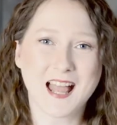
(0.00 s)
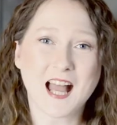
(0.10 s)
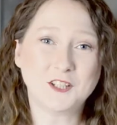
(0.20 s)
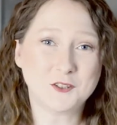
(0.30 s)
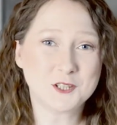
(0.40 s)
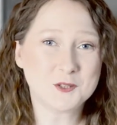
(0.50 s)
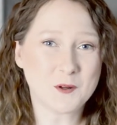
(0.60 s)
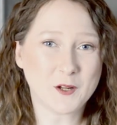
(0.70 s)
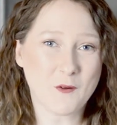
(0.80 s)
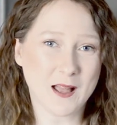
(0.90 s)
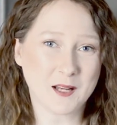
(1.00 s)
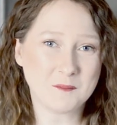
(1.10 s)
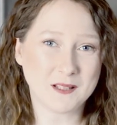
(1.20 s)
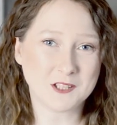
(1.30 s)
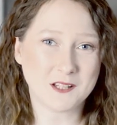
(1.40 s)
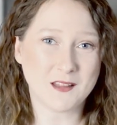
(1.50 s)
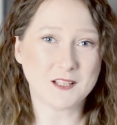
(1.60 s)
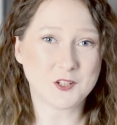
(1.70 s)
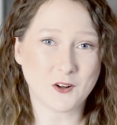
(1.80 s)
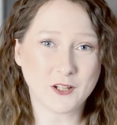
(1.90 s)
I do just want to go ahead and mention that
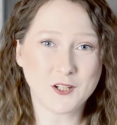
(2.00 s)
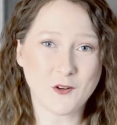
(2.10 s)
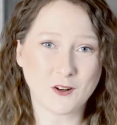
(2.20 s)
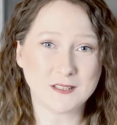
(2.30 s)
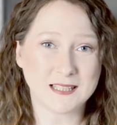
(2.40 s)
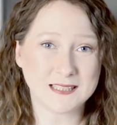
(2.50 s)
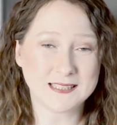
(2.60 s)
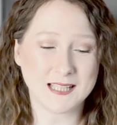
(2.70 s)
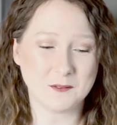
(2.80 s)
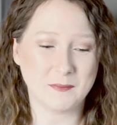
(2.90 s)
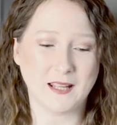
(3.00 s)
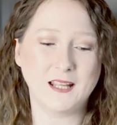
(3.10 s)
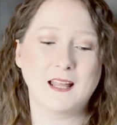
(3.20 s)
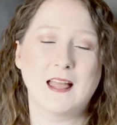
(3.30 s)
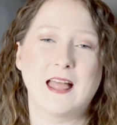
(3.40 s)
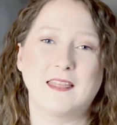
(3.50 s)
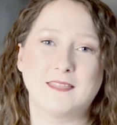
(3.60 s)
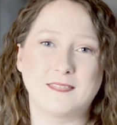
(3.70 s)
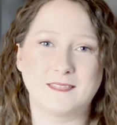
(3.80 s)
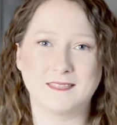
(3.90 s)
Darn Good Yarn did send me
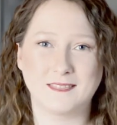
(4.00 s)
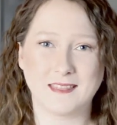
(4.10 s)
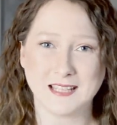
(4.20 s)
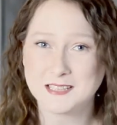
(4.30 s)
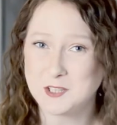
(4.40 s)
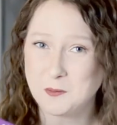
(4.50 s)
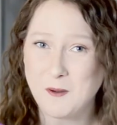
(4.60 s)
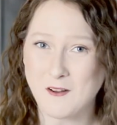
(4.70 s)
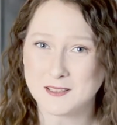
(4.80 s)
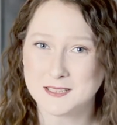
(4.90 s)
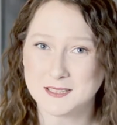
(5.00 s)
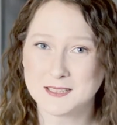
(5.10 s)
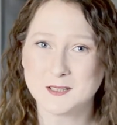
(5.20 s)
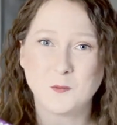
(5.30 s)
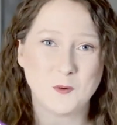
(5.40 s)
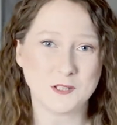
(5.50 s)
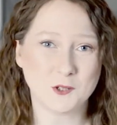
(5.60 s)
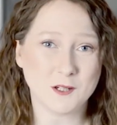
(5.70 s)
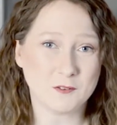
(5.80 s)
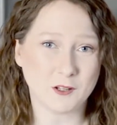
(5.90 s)
these two boxes, one to
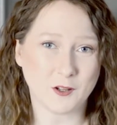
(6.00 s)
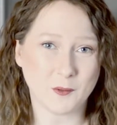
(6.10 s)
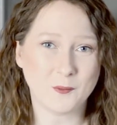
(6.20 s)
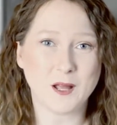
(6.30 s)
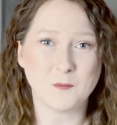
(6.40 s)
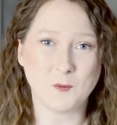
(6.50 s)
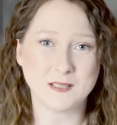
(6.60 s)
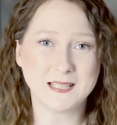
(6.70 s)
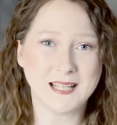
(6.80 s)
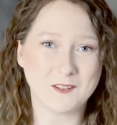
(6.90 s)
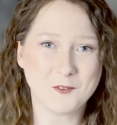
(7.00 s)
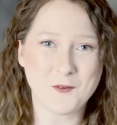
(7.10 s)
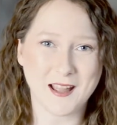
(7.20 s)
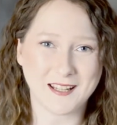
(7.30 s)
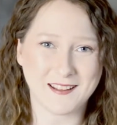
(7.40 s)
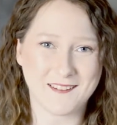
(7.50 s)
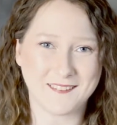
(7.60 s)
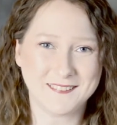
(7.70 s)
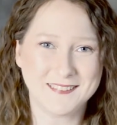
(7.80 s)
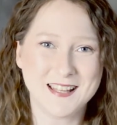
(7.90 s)
review and one to give away to
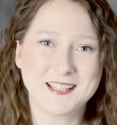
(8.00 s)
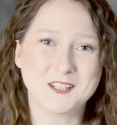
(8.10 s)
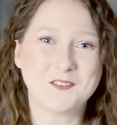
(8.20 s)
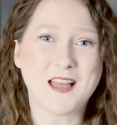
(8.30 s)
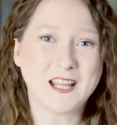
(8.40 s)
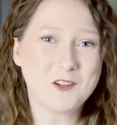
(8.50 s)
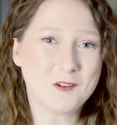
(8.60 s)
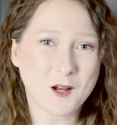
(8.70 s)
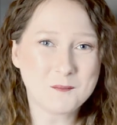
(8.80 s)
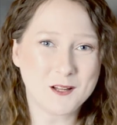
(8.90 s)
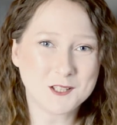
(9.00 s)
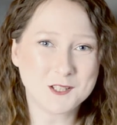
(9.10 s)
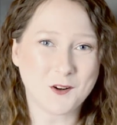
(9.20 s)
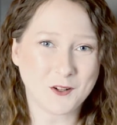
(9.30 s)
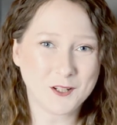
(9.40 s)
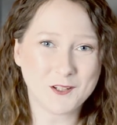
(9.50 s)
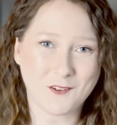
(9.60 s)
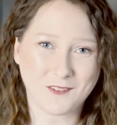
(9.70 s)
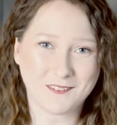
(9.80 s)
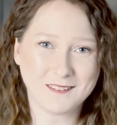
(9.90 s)
y'all, so thank you very much, Darn Good
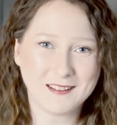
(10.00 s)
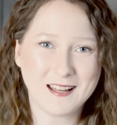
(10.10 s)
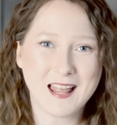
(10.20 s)
Yarn.